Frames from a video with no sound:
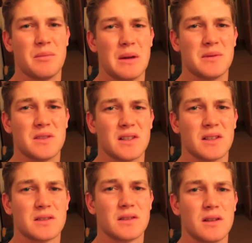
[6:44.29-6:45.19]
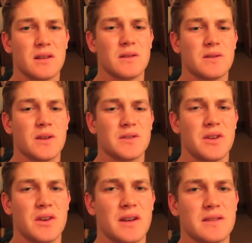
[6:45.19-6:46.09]
Maybe 6. So I'll see
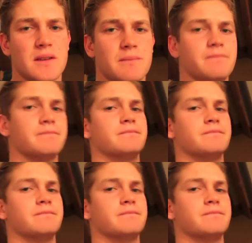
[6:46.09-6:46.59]
you guys then.